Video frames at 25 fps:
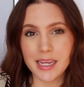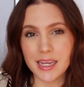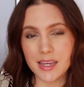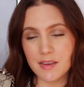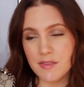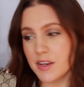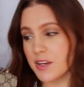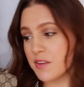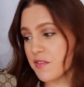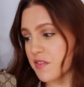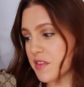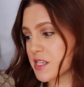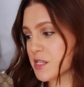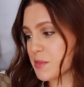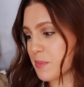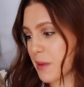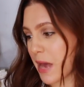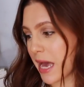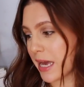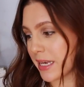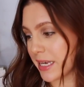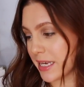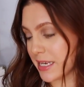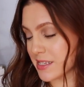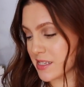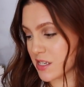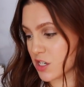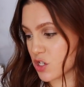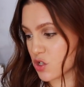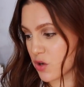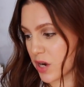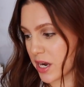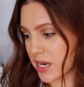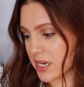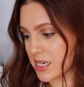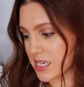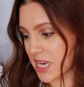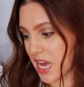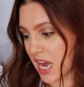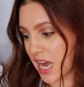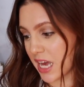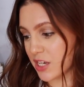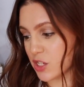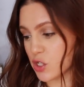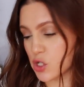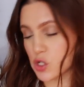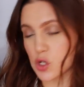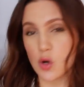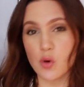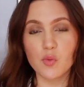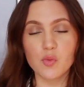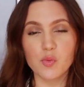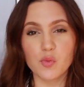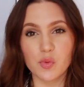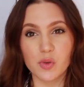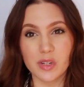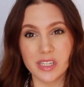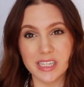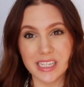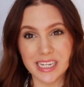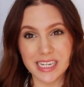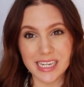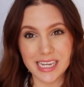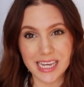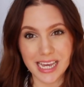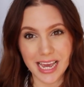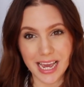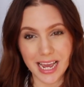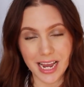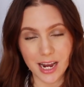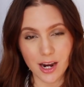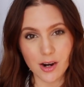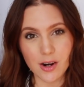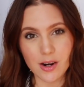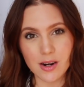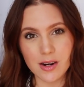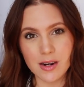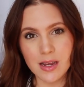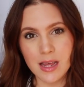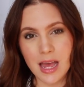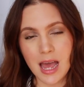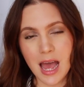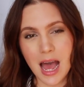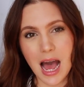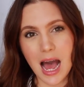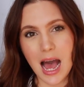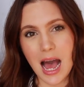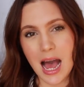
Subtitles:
even if this bag is a trend, I don't really care.